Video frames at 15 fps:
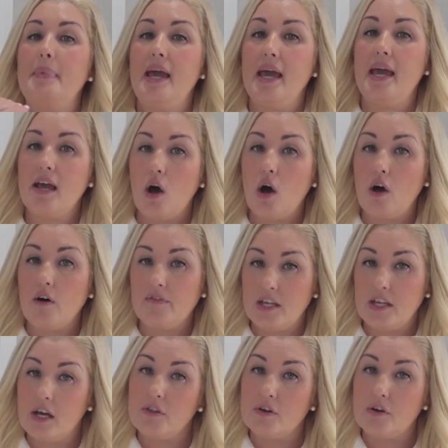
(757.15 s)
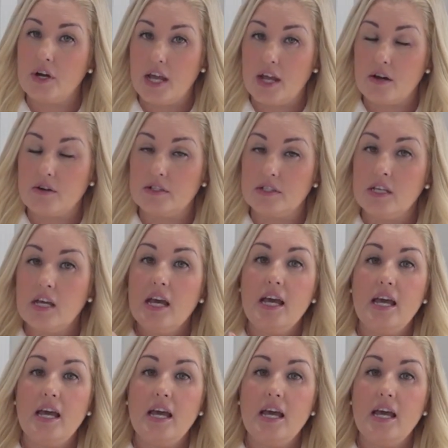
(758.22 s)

pay off the other heirs.